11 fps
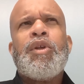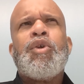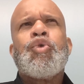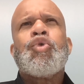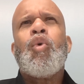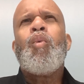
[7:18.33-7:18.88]

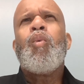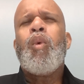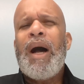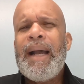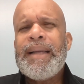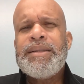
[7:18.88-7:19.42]
So
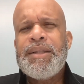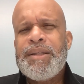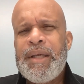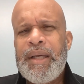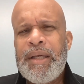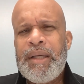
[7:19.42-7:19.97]
why did
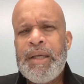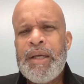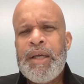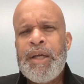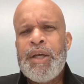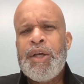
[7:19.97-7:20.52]
they
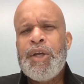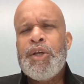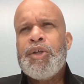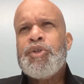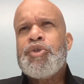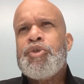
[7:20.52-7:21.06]

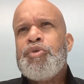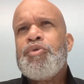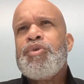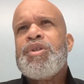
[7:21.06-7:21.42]
choose